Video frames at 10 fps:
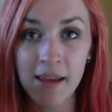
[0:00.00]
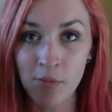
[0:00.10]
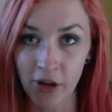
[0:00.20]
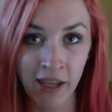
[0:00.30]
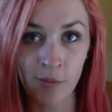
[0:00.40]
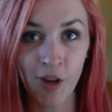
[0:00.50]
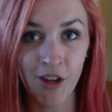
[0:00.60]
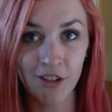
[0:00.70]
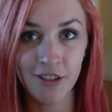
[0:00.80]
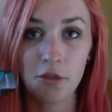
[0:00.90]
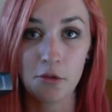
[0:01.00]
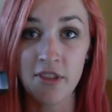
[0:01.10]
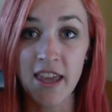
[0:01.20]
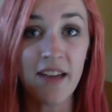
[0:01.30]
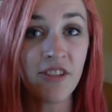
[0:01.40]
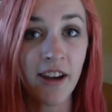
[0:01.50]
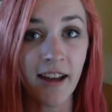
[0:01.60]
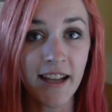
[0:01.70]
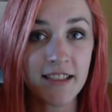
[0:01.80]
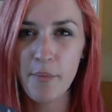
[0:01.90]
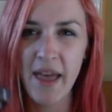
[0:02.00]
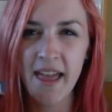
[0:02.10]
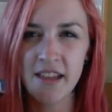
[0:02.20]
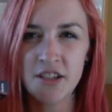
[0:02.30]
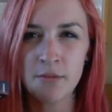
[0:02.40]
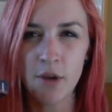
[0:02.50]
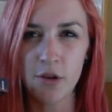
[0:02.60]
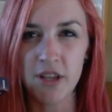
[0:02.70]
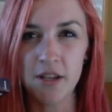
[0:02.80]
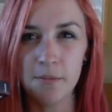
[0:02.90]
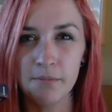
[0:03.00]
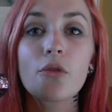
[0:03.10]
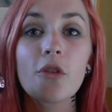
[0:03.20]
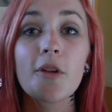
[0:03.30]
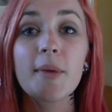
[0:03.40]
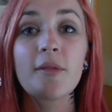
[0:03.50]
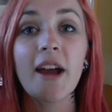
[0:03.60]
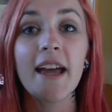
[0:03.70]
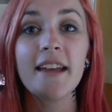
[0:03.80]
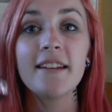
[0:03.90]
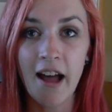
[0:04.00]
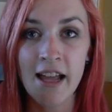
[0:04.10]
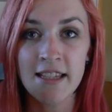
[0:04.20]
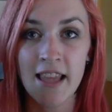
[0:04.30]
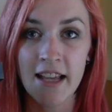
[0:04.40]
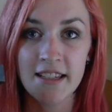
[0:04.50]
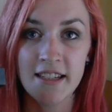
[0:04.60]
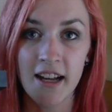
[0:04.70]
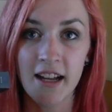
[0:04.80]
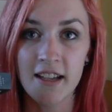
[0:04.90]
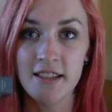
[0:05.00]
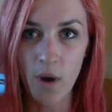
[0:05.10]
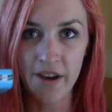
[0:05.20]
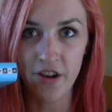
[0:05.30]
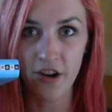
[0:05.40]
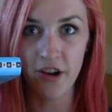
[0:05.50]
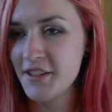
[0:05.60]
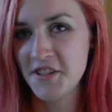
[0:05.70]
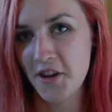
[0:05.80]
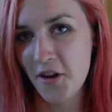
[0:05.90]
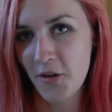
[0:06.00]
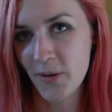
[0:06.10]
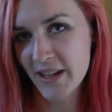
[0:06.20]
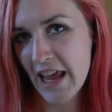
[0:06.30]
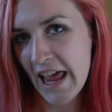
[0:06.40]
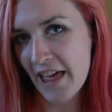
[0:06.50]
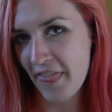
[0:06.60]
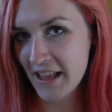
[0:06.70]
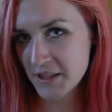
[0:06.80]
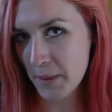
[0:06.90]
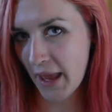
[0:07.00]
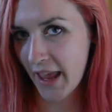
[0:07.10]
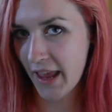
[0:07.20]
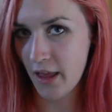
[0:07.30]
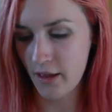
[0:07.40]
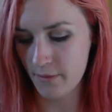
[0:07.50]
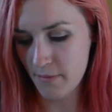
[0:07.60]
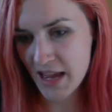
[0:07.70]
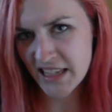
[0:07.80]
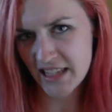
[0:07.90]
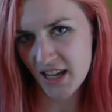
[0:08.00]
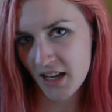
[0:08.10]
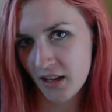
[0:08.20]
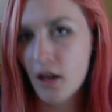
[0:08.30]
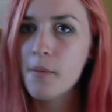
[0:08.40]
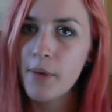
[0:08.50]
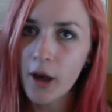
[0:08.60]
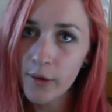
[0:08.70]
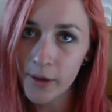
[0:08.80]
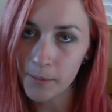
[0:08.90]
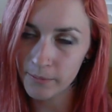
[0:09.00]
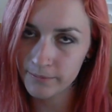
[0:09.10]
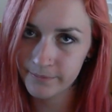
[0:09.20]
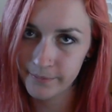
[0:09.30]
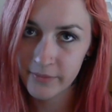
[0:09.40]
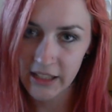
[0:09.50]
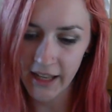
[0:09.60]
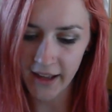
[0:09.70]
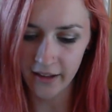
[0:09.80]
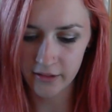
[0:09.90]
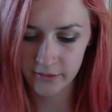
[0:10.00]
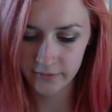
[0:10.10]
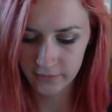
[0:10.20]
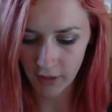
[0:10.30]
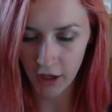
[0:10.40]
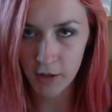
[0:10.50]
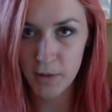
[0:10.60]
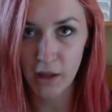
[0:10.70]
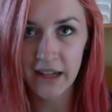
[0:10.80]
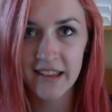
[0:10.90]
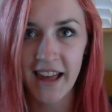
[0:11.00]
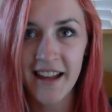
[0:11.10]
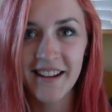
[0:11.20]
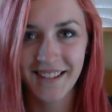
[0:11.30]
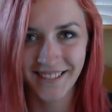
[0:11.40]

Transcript: a Mockingbird, Through the Evernight, Pandemonium, Ruby Red, Eyes Like Stars, Wonder. So yeah, that's my amazing poem. Yeah, I hope you liked that.